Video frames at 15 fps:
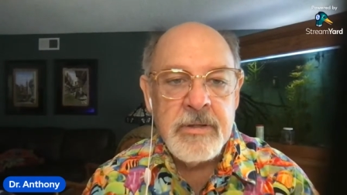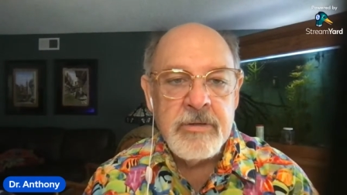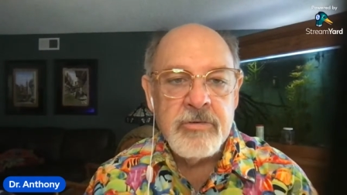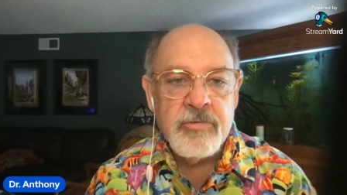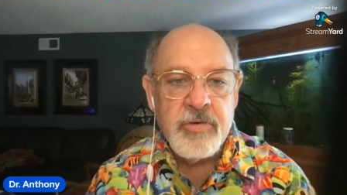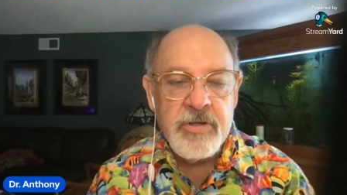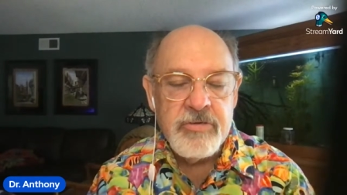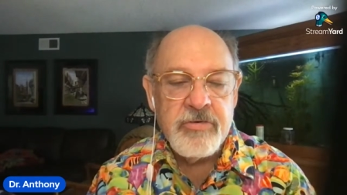
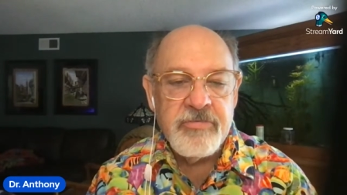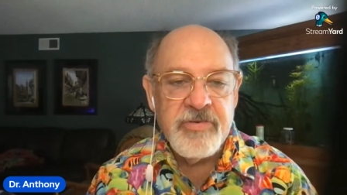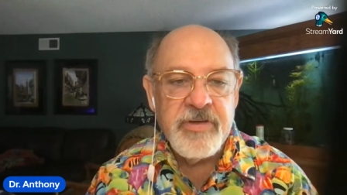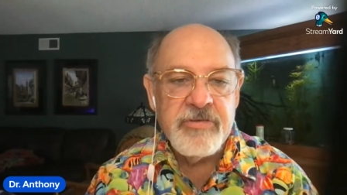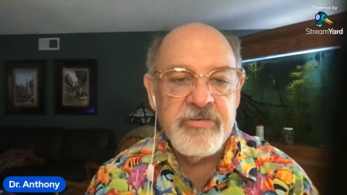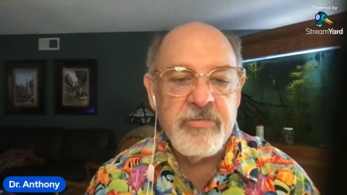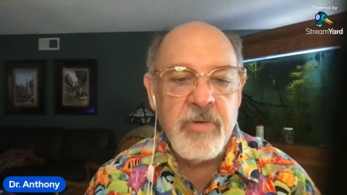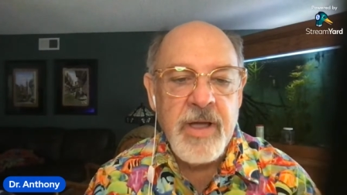Treat your
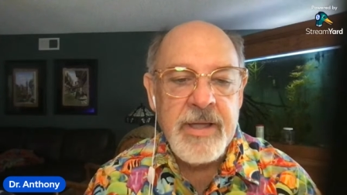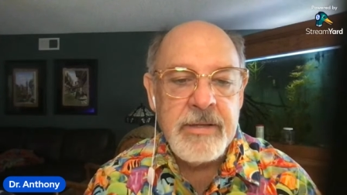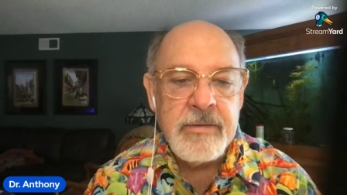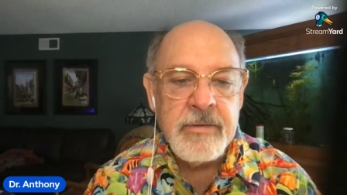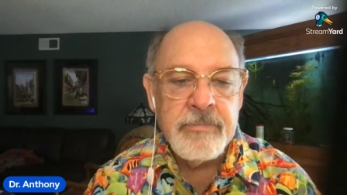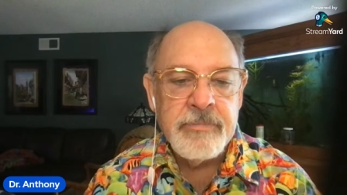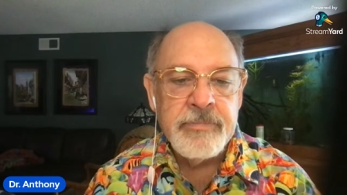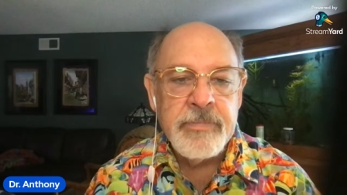fish right
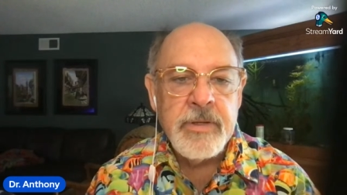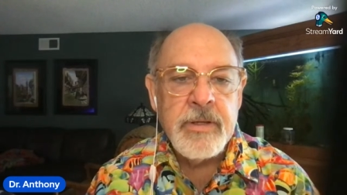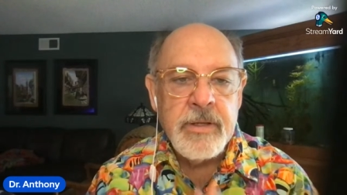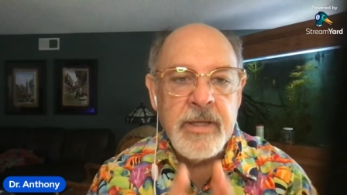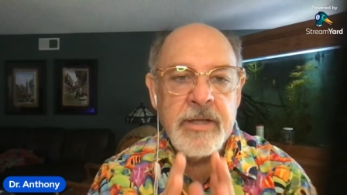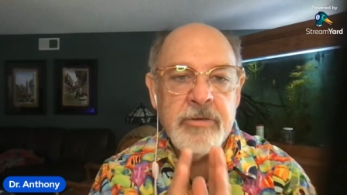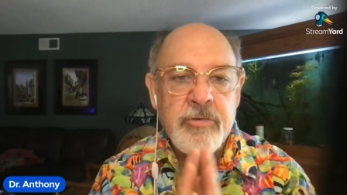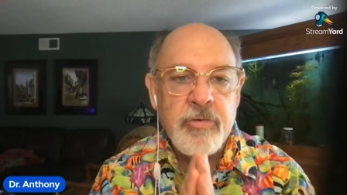
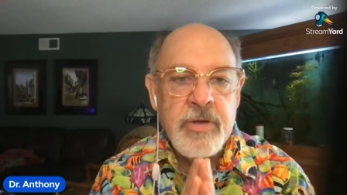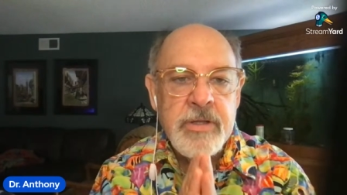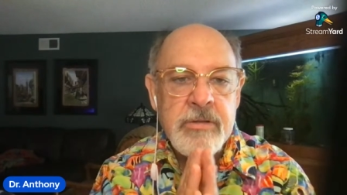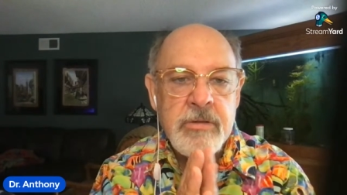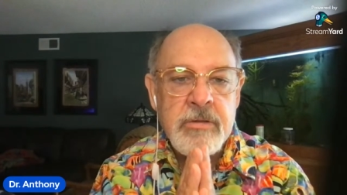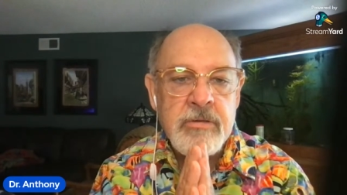and treat